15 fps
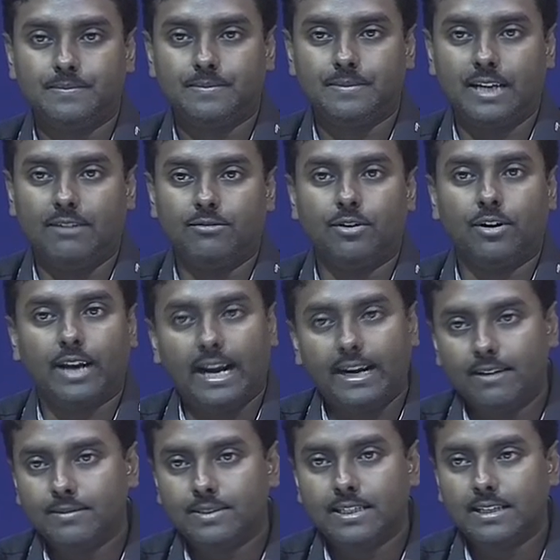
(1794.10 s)
and for
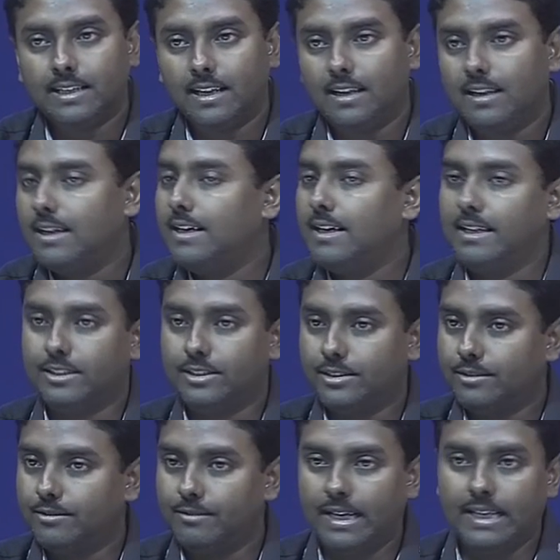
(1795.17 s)
random signal it
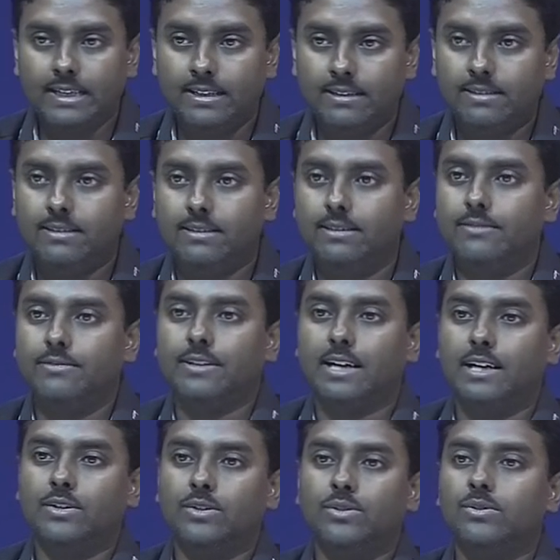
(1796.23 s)
is very
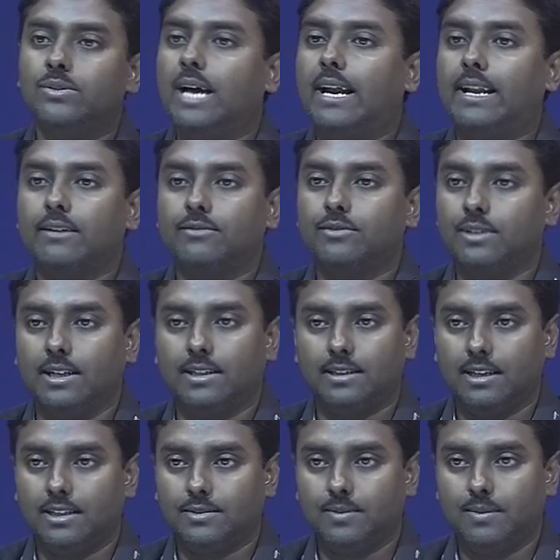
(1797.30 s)
difficult to do direct Fourier
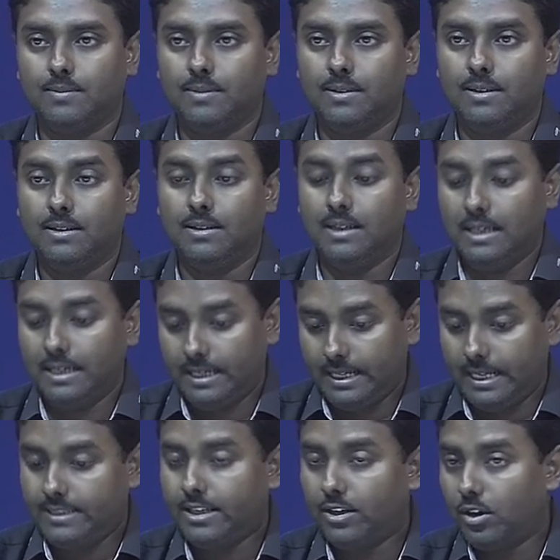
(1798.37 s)
transform.
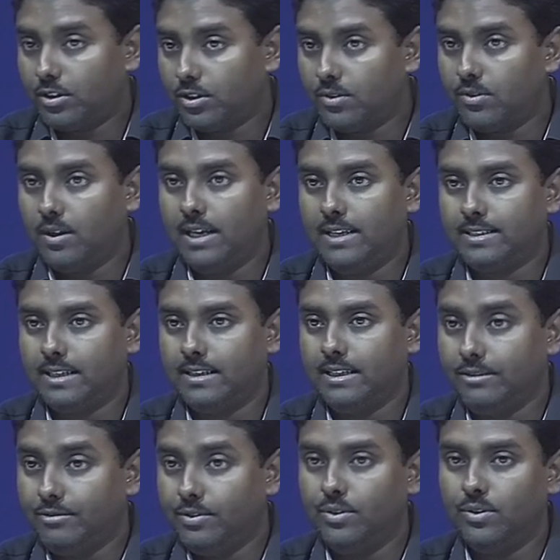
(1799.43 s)
Rather, autocorrelation,
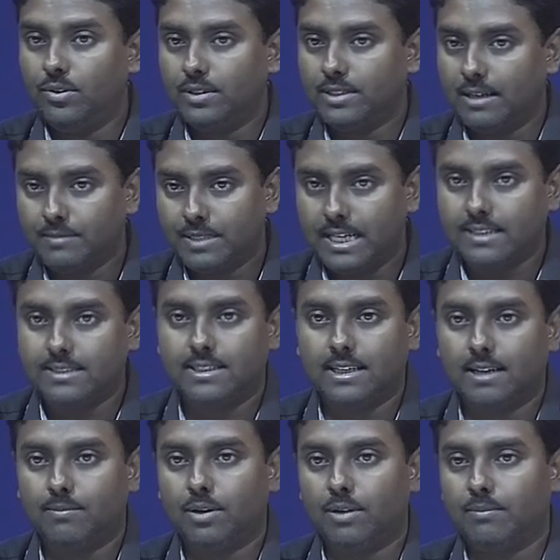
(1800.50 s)
if you know some
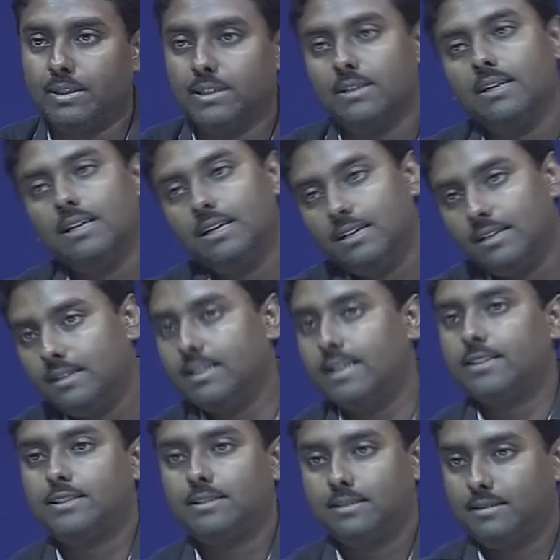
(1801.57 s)
statistical property, that
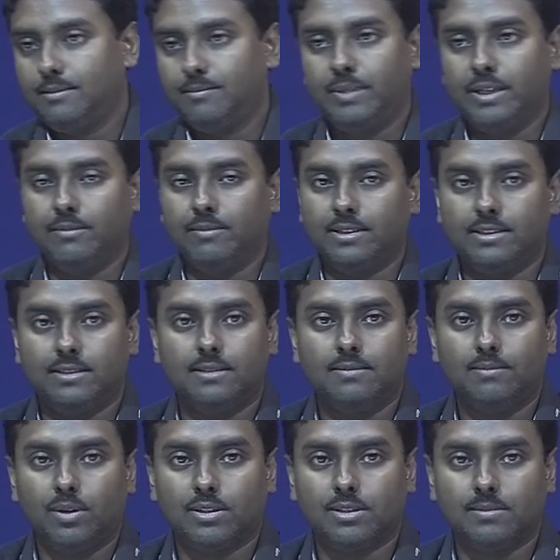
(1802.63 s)
is pretty much
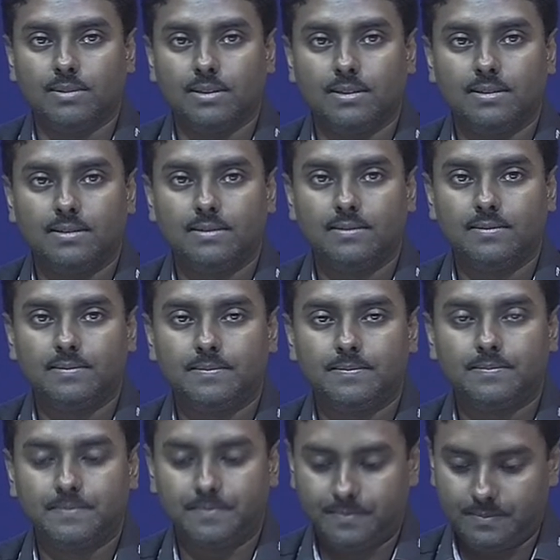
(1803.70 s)
possible.
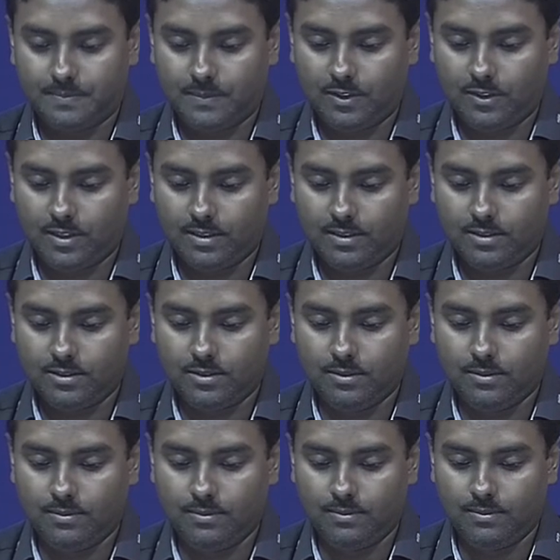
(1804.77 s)
Okay.
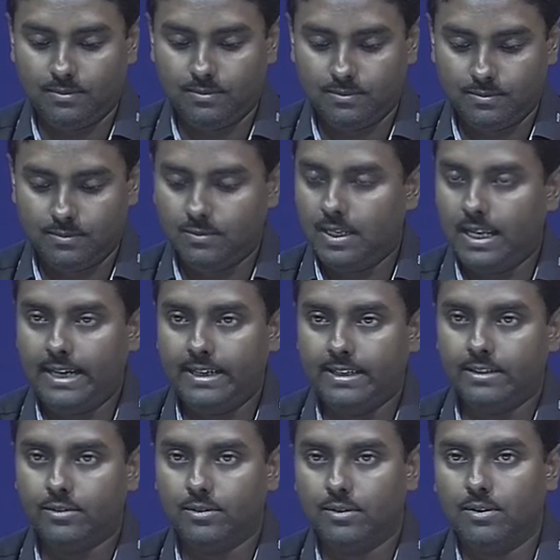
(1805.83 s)
So, we will end
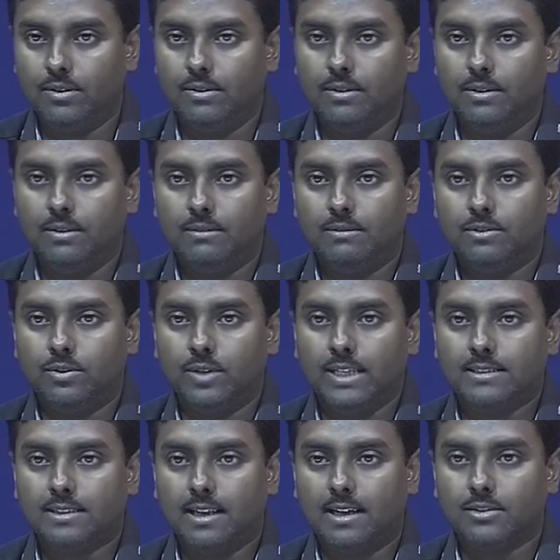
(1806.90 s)
it
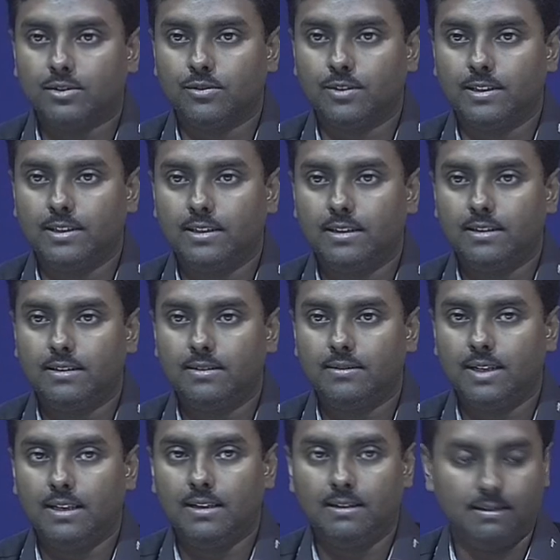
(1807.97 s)
today's class over here.
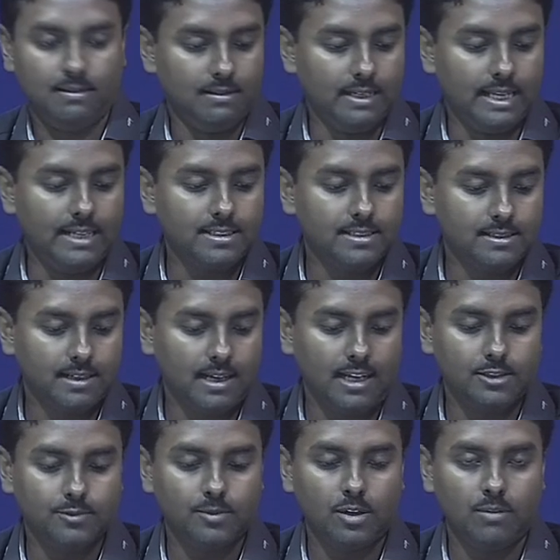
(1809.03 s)
Next
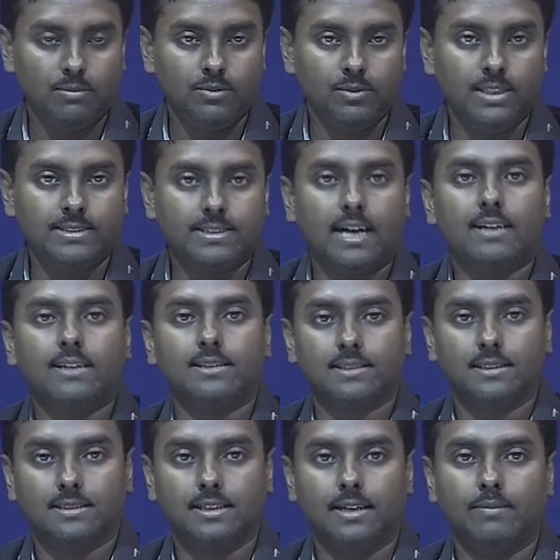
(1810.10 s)
class probably we will start
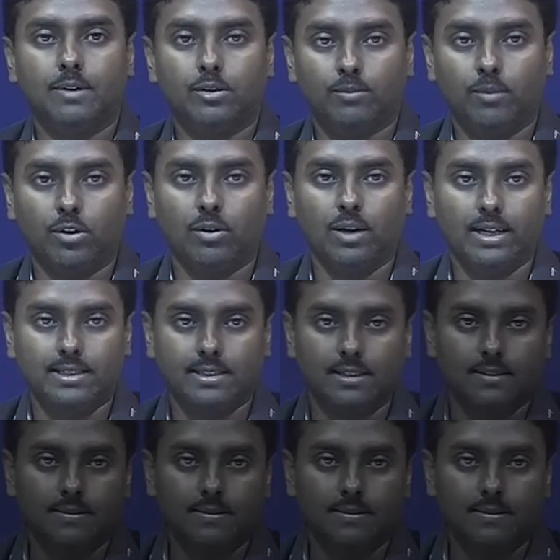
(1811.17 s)
discussing about modulation.